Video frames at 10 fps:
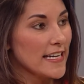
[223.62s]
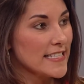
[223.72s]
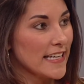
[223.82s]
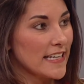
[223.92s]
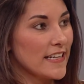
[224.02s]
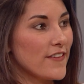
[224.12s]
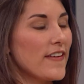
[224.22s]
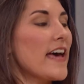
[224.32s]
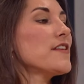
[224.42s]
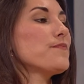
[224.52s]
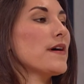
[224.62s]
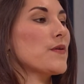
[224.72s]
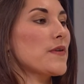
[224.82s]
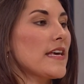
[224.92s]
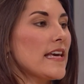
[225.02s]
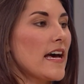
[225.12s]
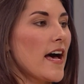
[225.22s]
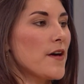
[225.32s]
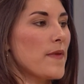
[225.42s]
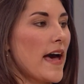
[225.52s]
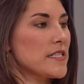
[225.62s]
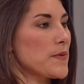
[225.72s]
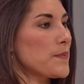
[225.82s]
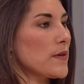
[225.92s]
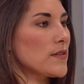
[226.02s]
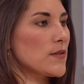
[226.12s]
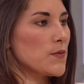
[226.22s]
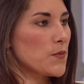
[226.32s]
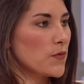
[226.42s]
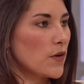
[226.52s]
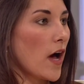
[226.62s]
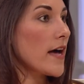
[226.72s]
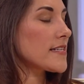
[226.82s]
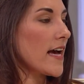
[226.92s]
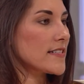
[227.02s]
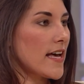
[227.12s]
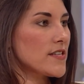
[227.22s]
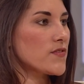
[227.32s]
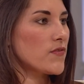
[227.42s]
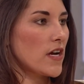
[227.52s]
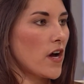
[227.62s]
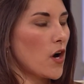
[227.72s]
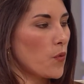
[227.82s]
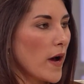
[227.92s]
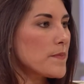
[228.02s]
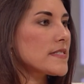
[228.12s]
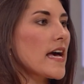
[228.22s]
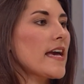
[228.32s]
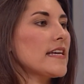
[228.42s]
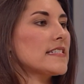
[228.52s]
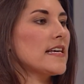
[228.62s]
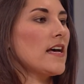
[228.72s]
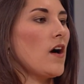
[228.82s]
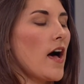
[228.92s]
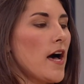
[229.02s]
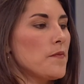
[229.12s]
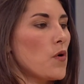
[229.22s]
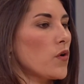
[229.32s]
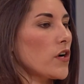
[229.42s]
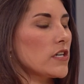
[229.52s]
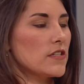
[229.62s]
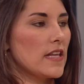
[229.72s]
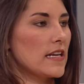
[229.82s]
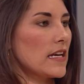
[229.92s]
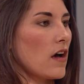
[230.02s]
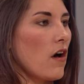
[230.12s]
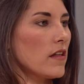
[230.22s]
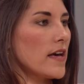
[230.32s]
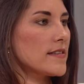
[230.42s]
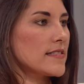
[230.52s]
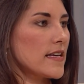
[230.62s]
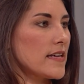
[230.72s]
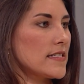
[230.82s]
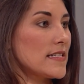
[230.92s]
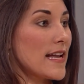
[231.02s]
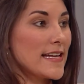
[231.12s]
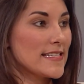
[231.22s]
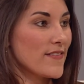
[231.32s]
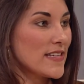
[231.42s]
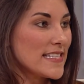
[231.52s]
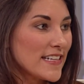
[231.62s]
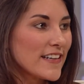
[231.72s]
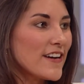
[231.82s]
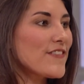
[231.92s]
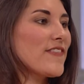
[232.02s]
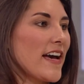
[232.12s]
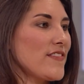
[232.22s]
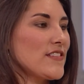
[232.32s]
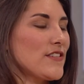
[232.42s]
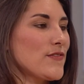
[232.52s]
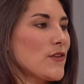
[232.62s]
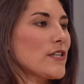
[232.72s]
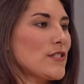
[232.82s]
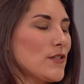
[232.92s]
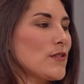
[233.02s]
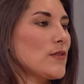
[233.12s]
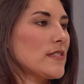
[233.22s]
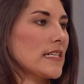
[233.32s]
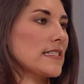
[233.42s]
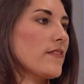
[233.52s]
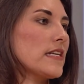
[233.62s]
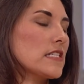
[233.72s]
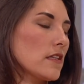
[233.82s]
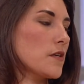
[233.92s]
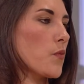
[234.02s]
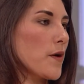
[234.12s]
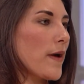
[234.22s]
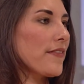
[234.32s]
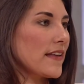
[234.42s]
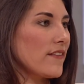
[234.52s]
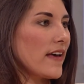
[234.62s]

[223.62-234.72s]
not a ticketed event, right. but we um, ask people to contact us via our website, um, or they can call us at nine seven zero, five two four, two two six seven to learn more about the